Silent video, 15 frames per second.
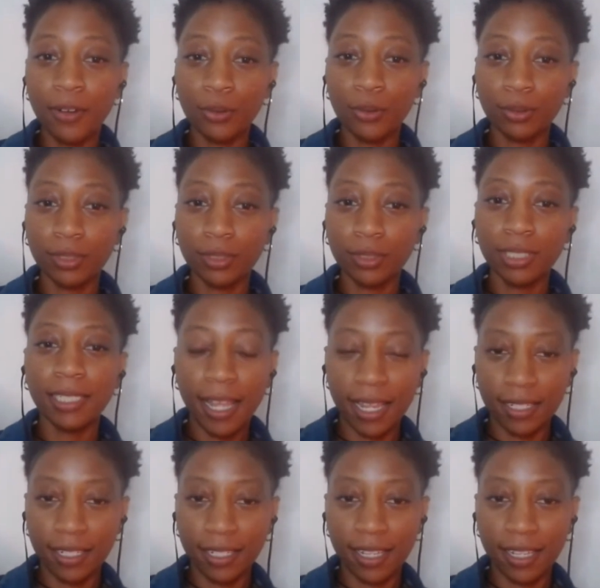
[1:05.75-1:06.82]
And what we're
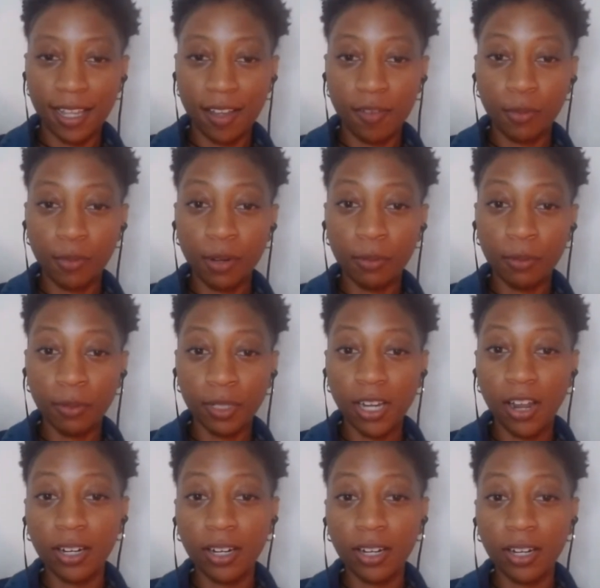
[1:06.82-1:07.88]
talking about today
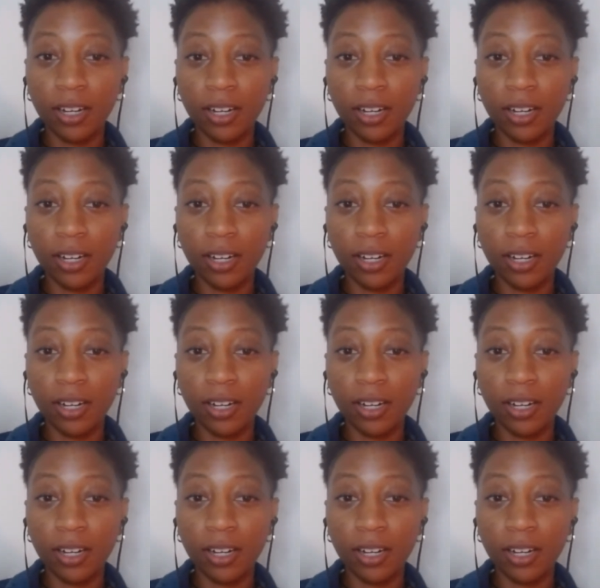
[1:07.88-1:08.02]
is